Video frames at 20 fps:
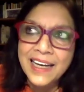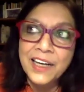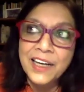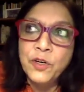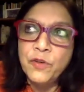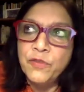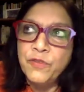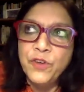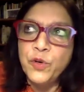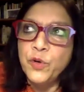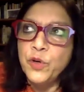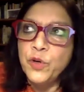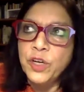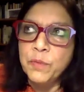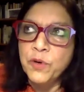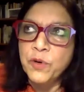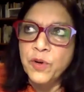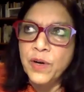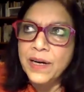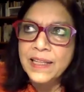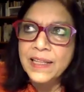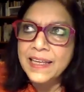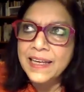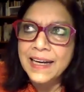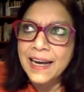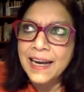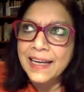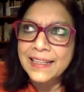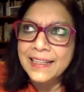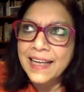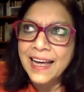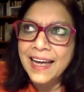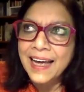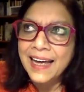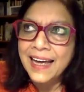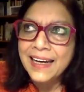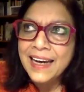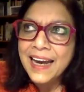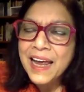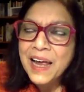interview him or anything like
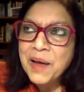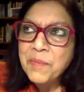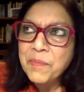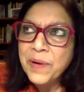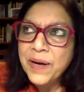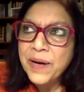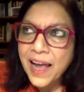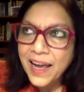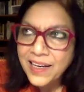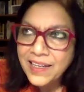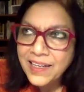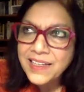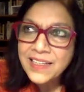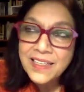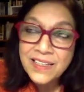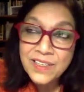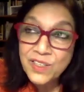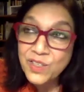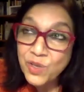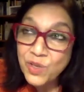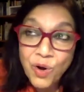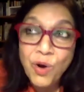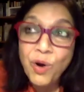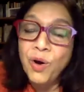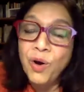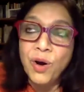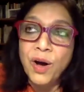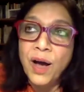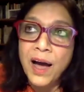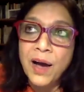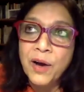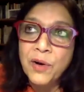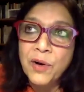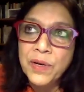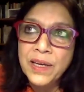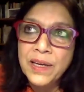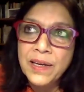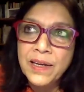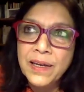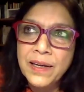that, but I just saw how
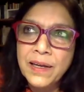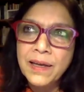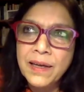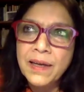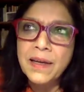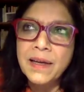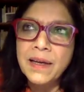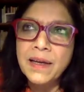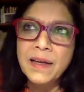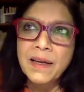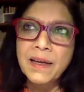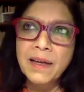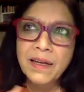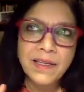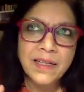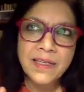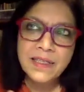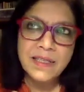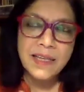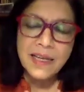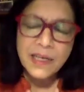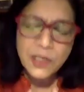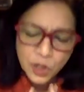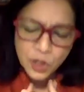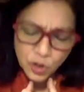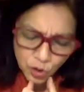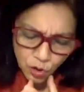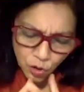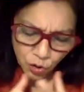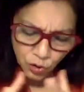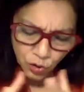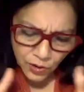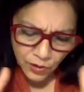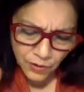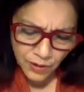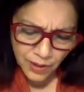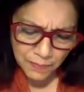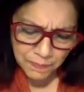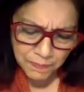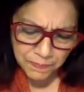he, just the
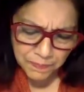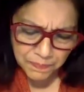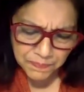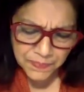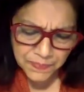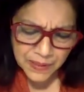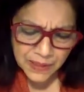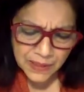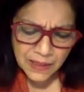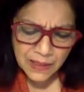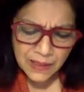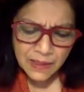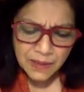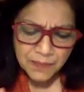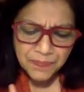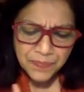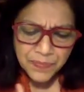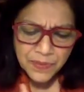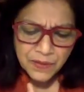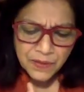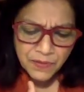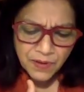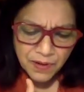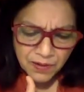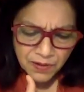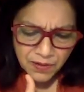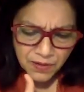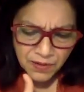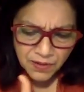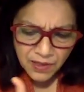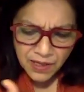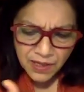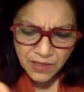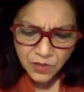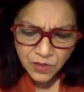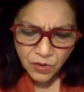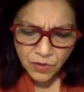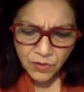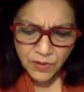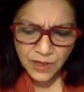extraordinary,
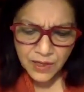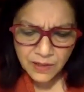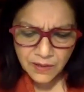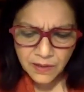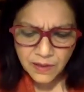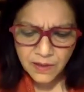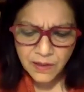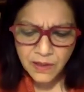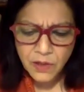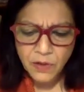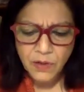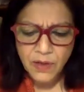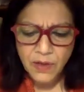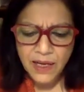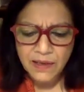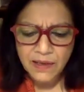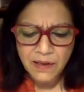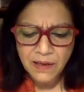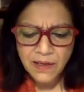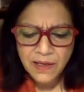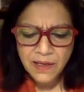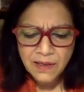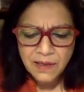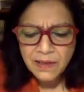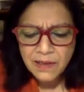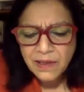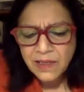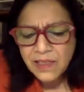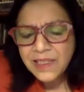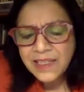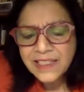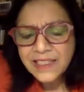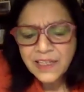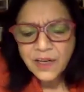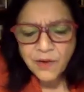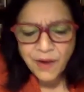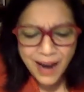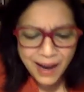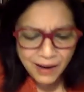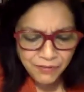you know, like his
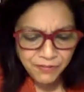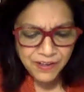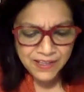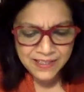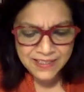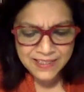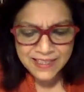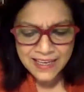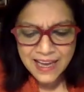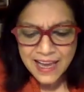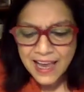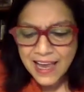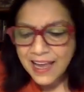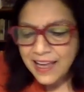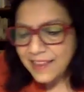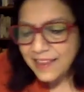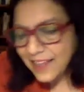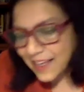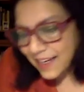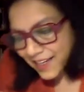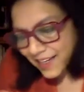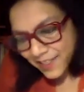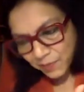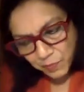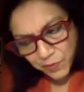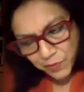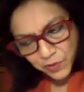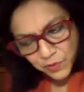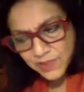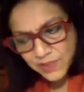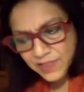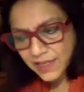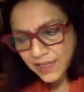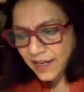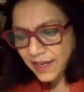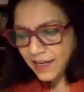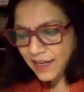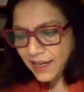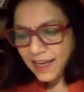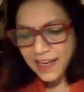graphics, then his
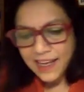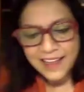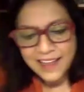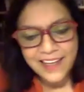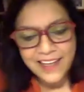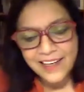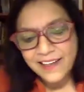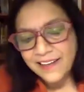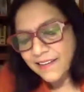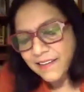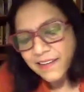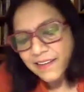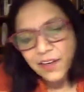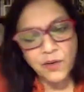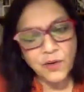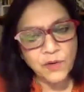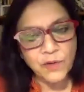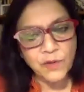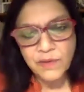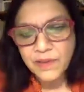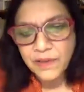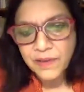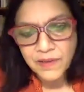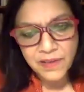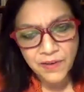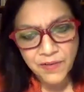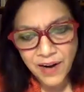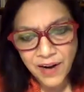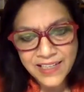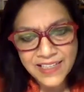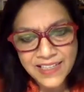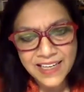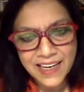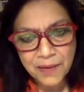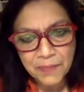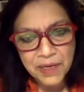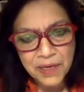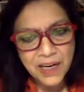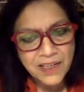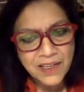music, then, you know, the writing.
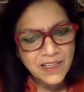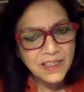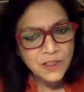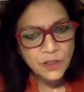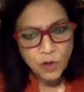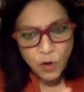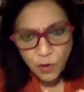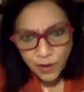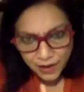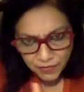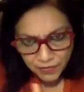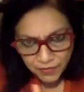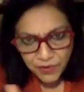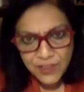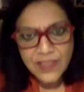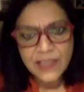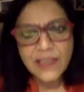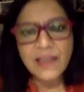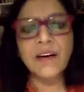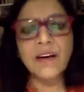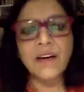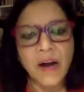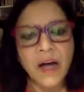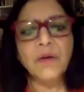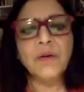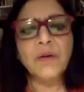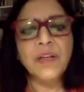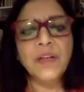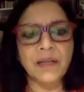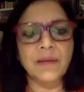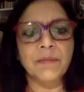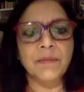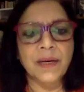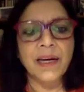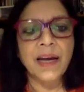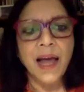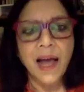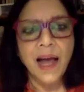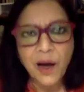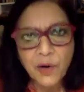I mean, I just saw everything around him
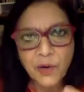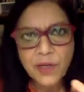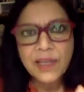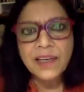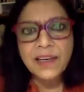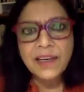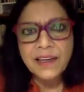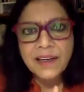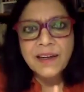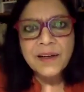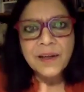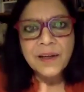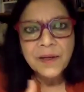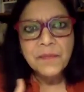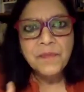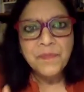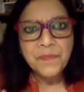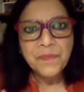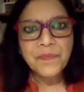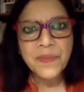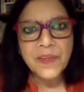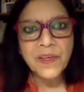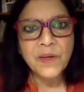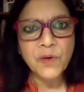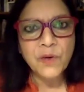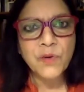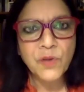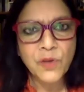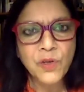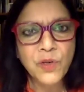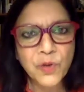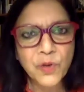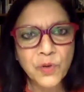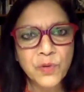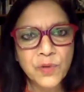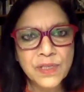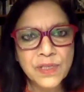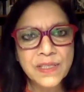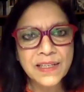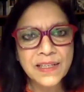and how he, you know,
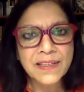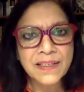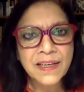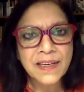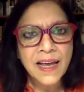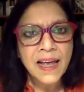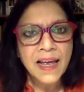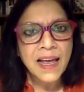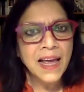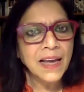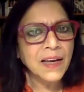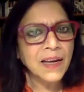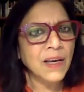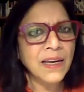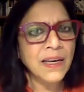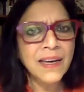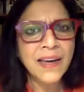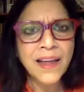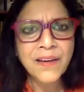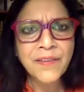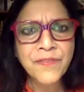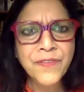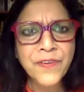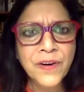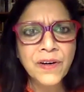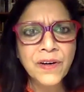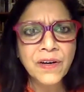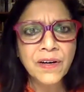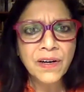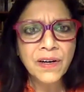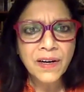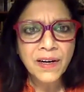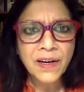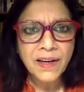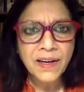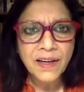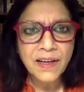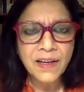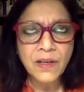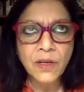used it, and never,
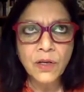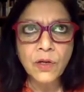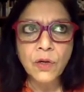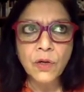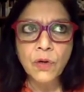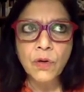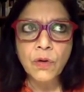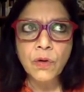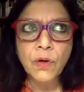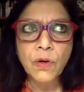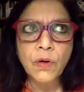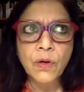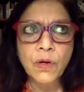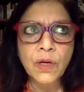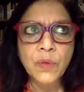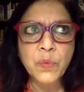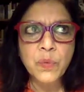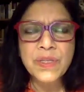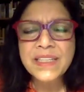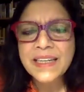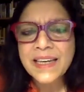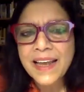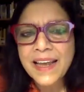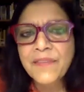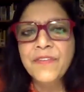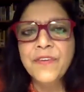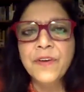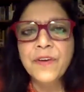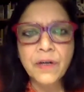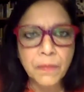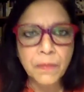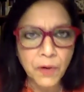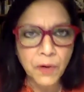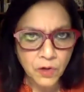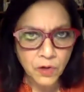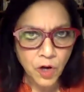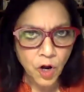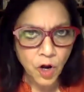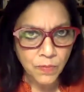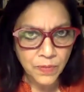you know, it was never
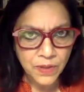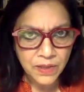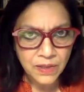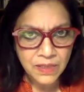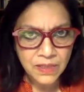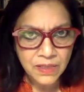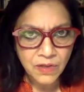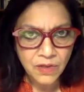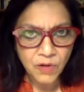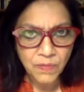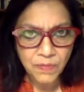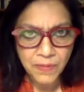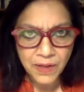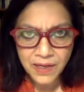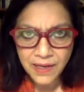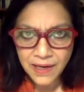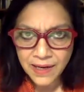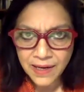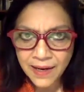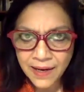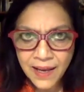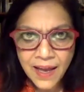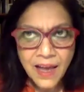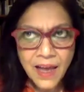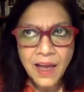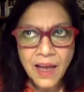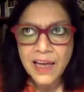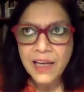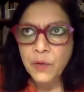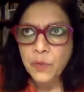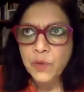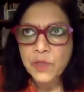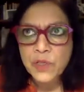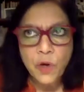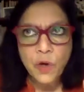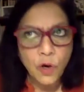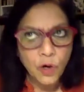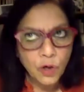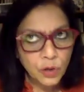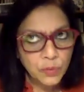about commerce or money. It was
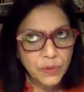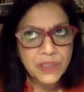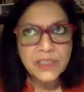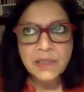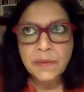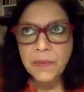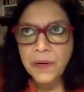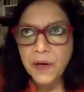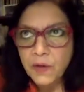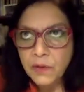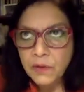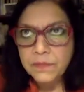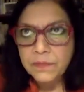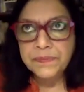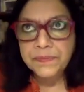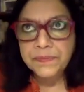always about,